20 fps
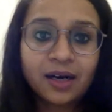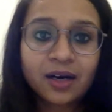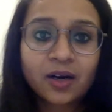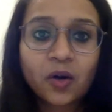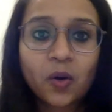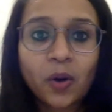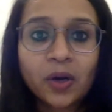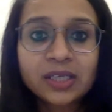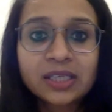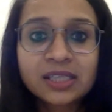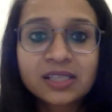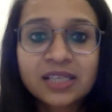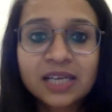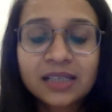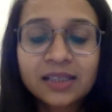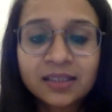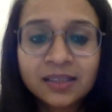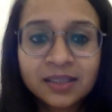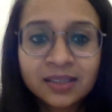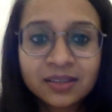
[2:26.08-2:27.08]
cause a
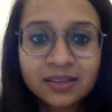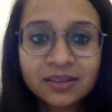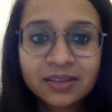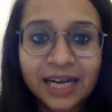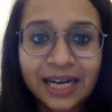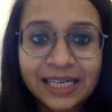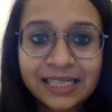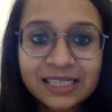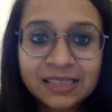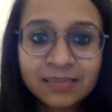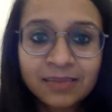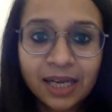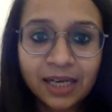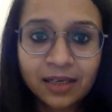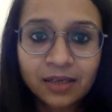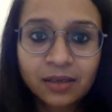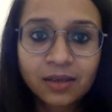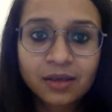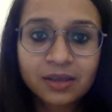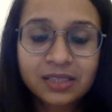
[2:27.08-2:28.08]
sudden rise in blood
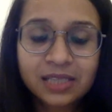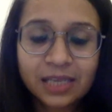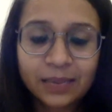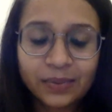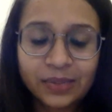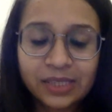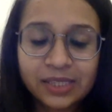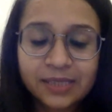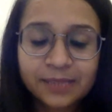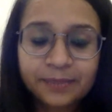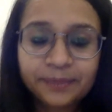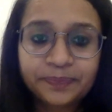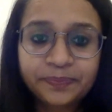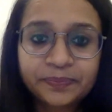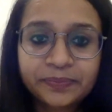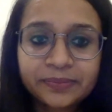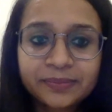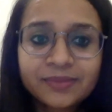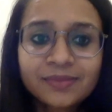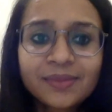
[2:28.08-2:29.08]
glucose levels.
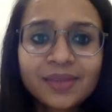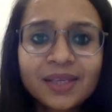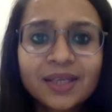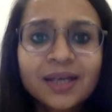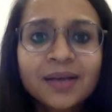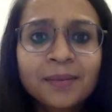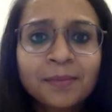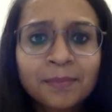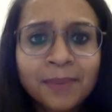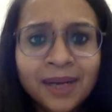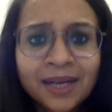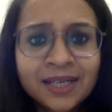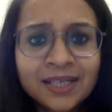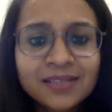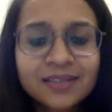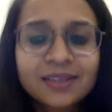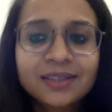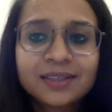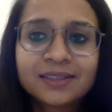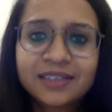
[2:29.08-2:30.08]

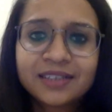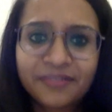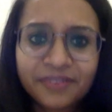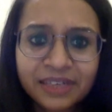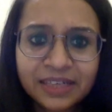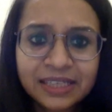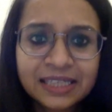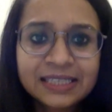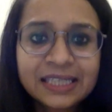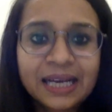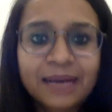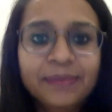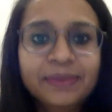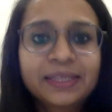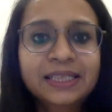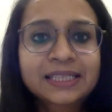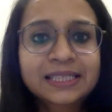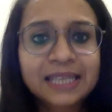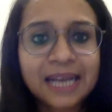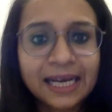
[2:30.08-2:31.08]
But definitely
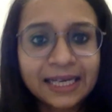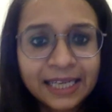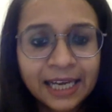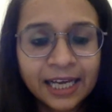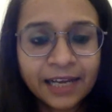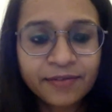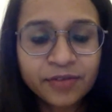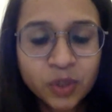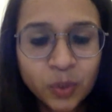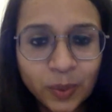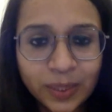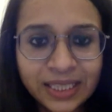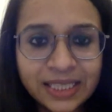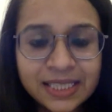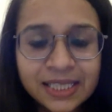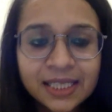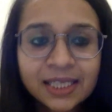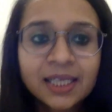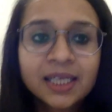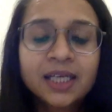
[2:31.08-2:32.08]
diabetics can have
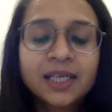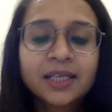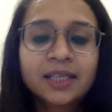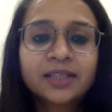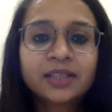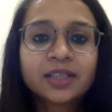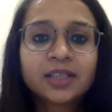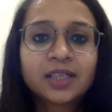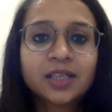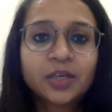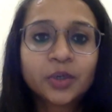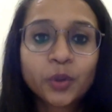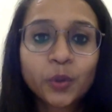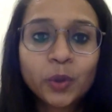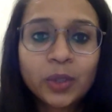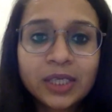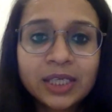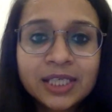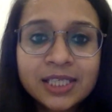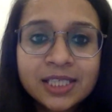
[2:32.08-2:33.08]
sweets. The
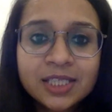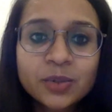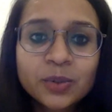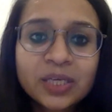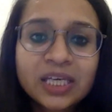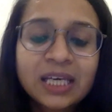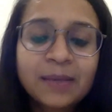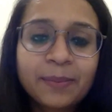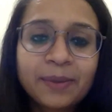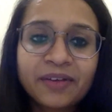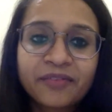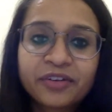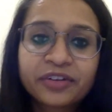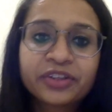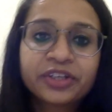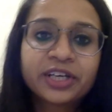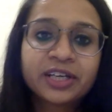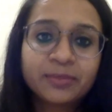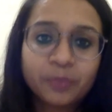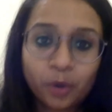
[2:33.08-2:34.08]
rule is to keep
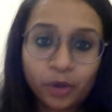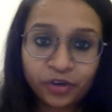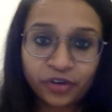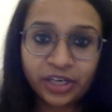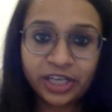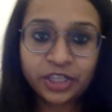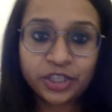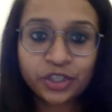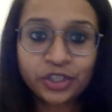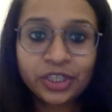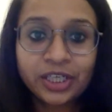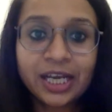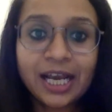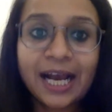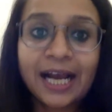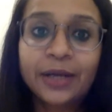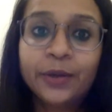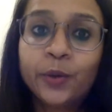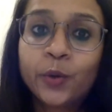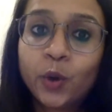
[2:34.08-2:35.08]
everything in moderation
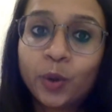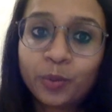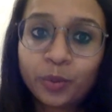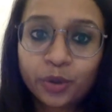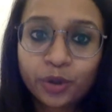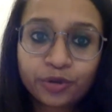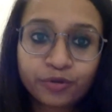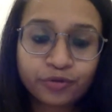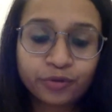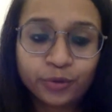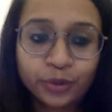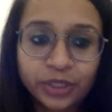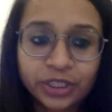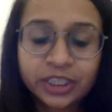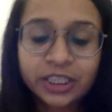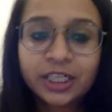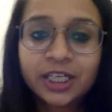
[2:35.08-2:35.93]
and home cooked food.